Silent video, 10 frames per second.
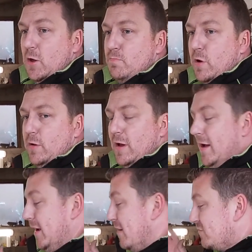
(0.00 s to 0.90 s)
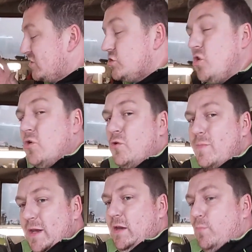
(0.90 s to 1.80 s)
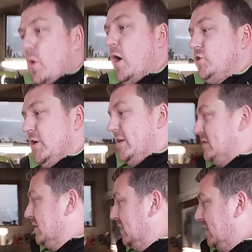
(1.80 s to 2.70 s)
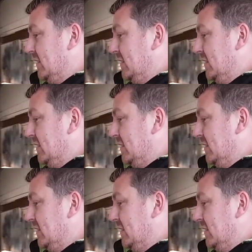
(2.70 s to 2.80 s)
But I have so many projects,